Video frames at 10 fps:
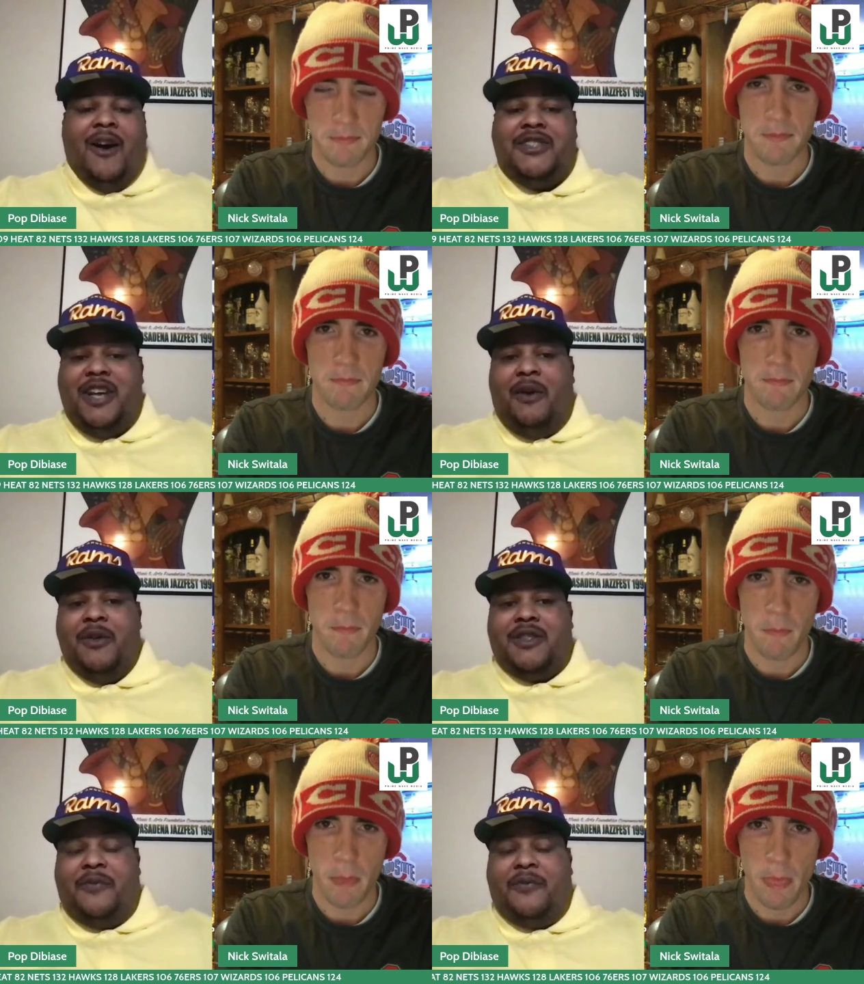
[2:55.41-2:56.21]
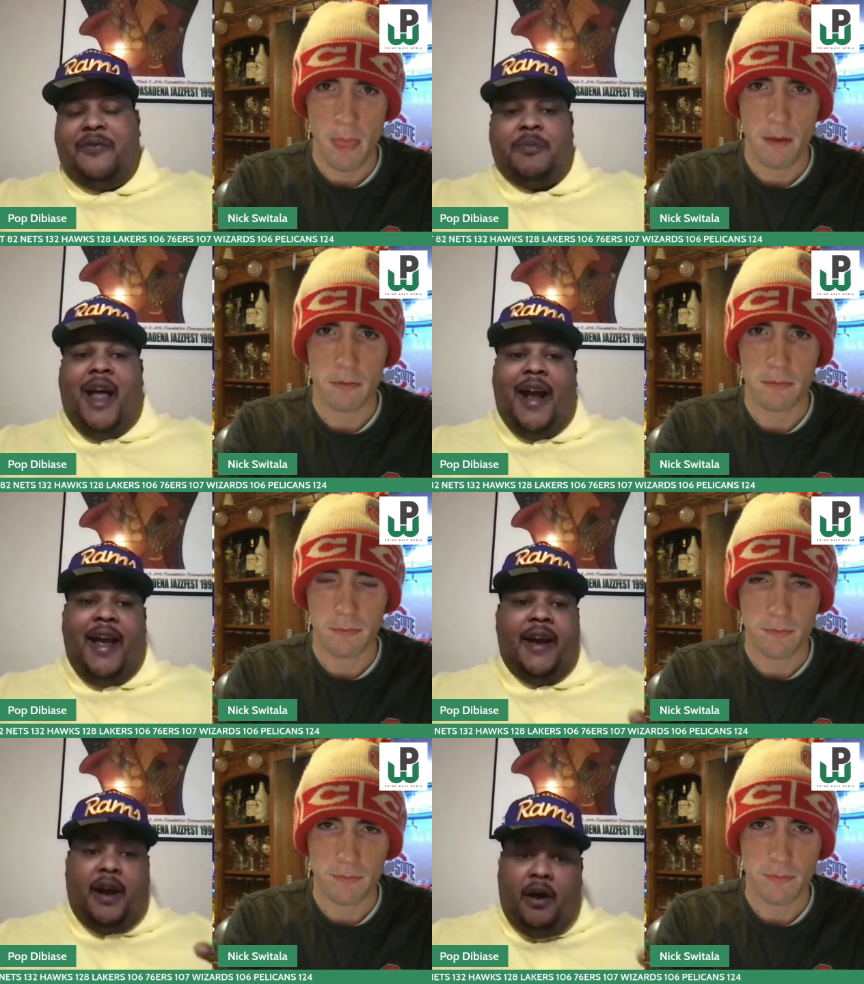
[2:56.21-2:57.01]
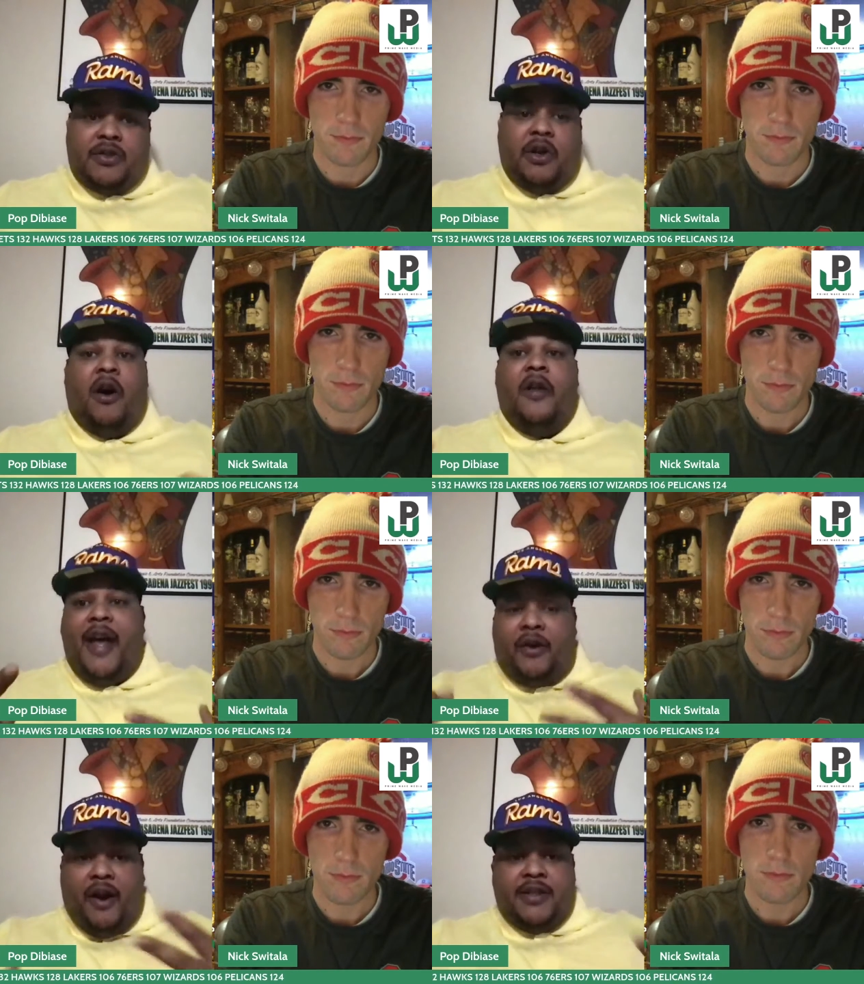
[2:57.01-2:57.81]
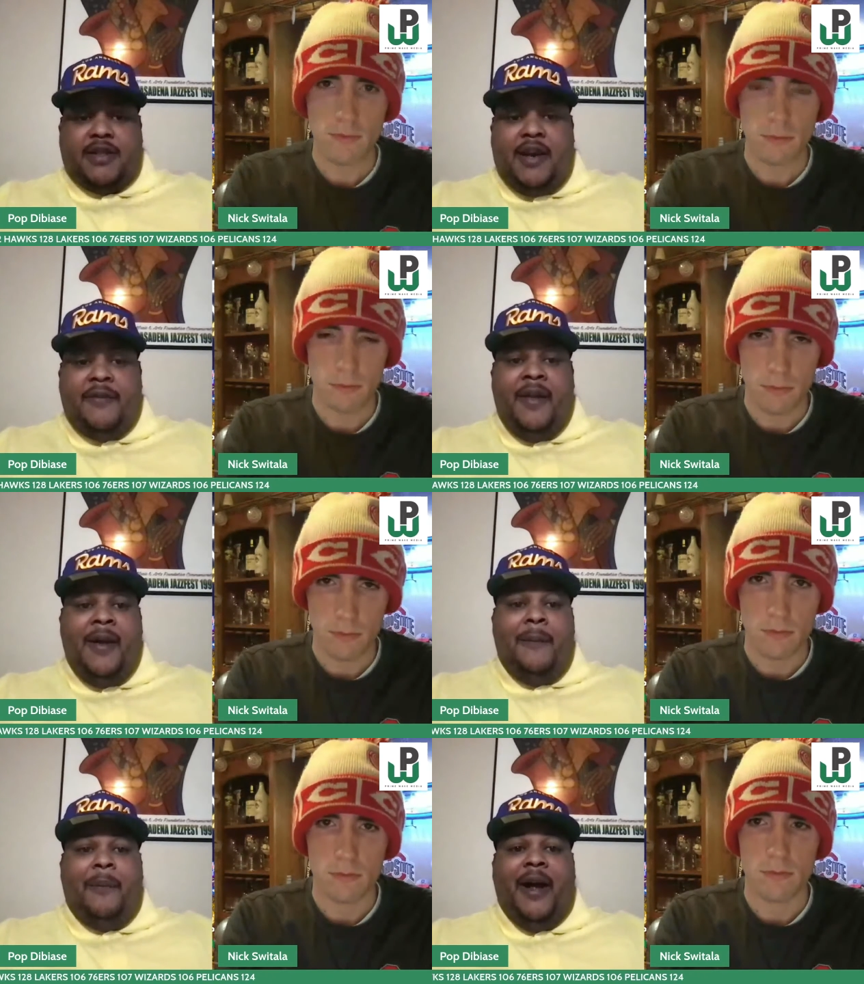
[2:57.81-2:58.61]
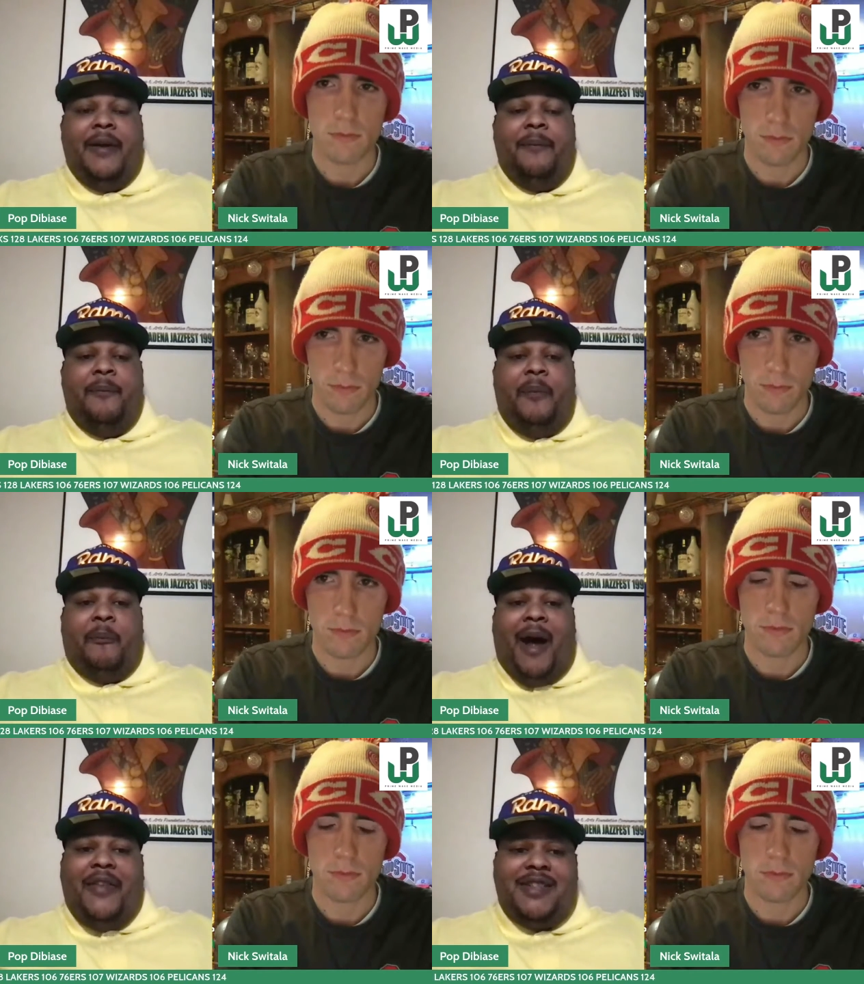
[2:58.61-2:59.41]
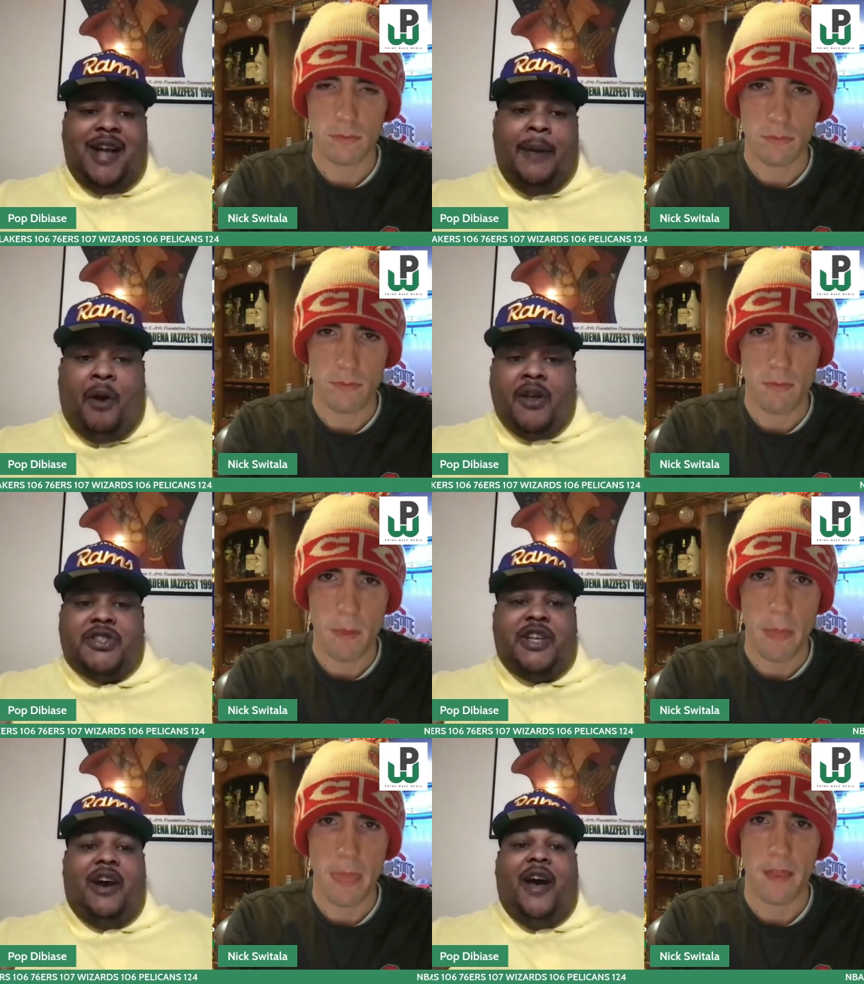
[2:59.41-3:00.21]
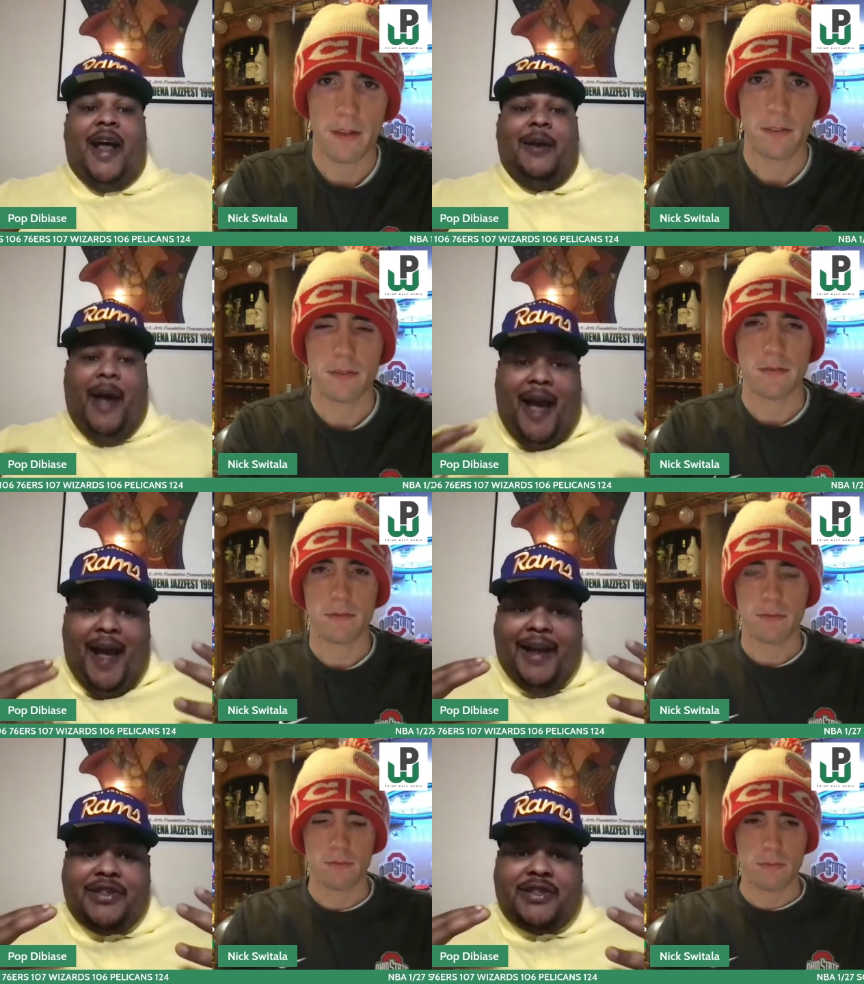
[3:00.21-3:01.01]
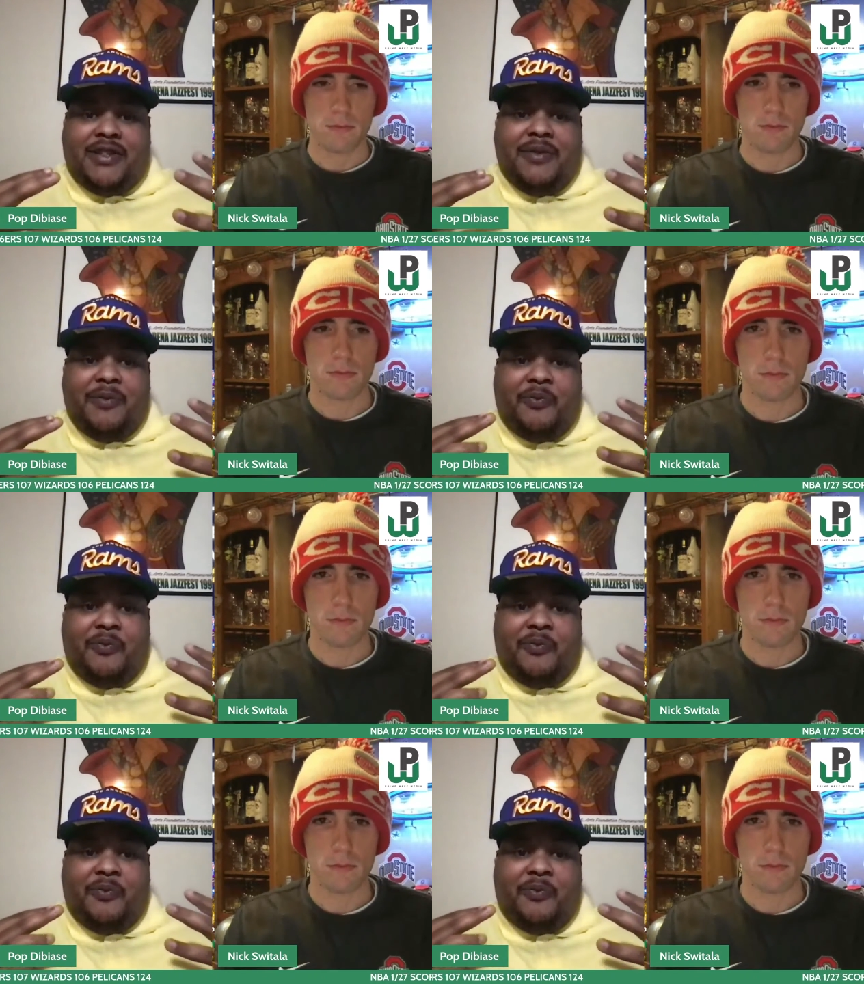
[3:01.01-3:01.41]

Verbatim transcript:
Speaker 1: Art Shell was the first black head coach, all that great stuff. But by this time, Art Shell had aged